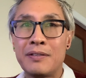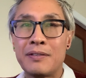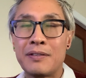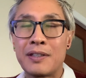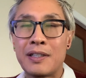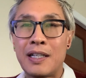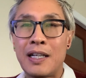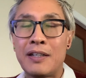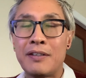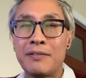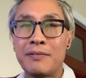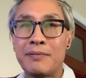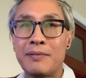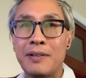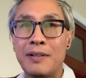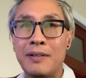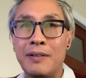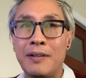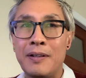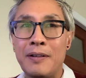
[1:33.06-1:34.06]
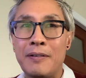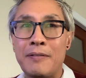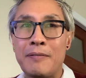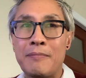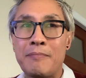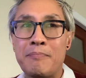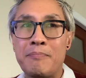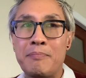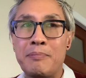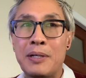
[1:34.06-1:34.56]
kind of
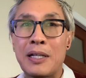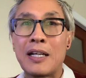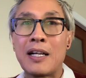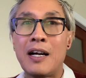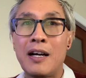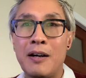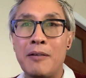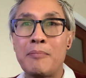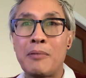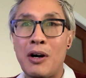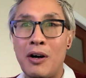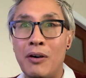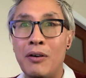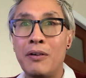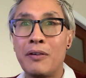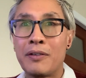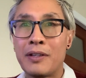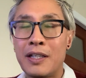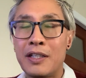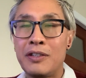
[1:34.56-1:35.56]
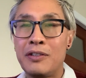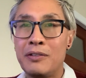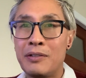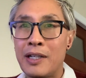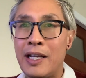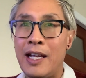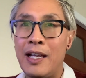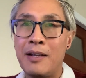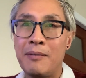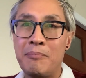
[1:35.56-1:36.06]
become all that you
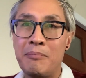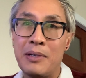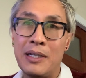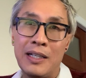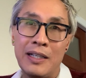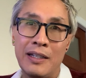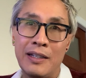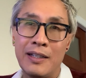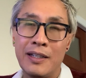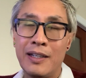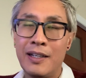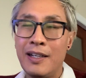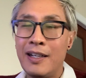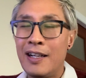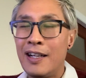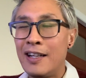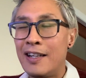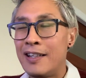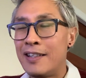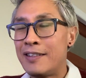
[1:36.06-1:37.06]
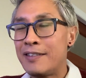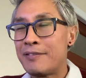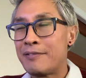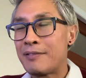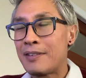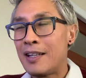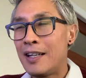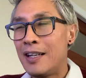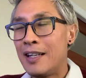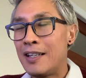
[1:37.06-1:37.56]
can be.
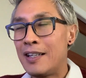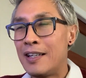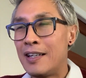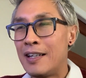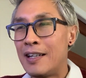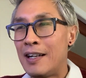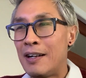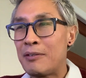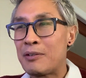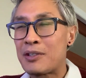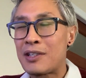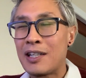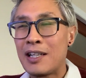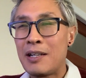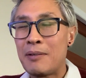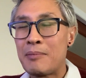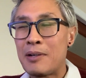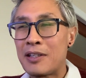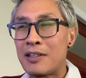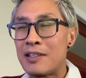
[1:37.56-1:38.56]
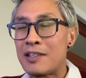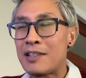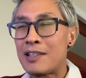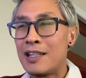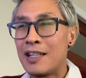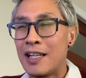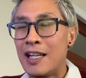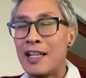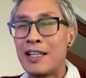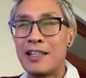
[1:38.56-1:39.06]
And I was thinking about this
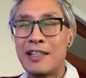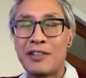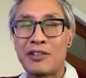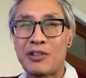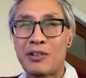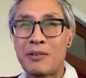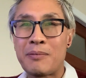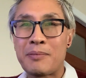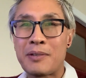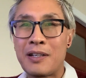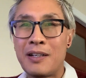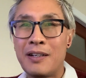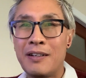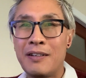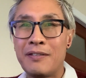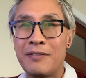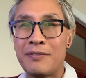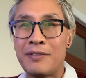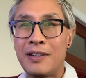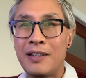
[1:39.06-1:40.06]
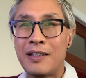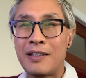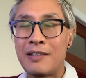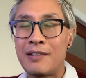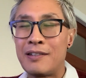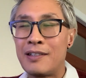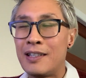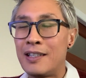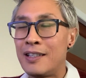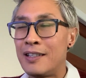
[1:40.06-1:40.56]
again in terms of
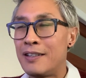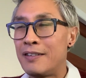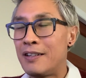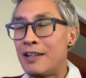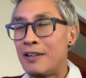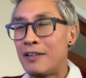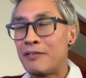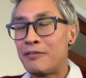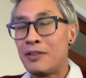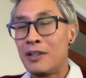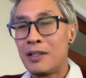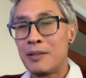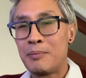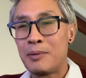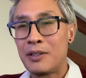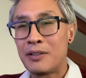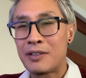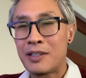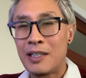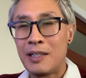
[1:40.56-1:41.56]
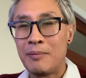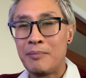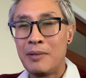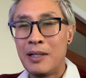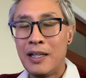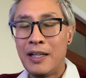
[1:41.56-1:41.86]
our volleyball team.